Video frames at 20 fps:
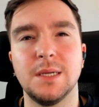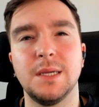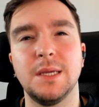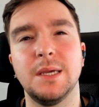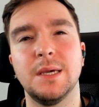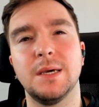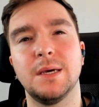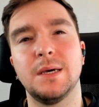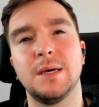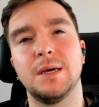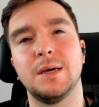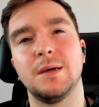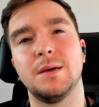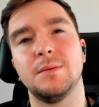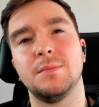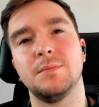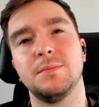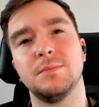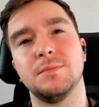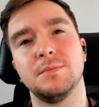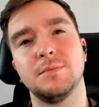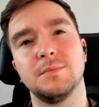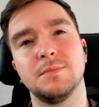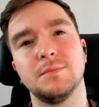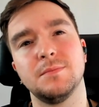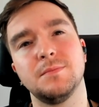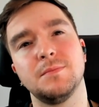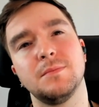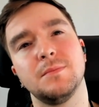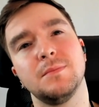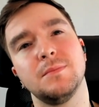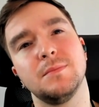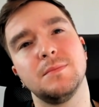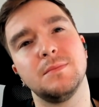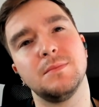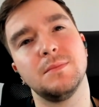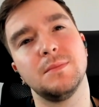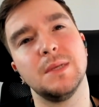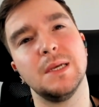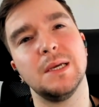yeah, yeah.
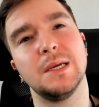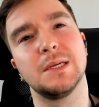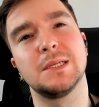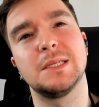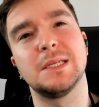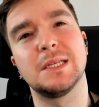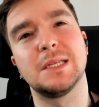There's been lots.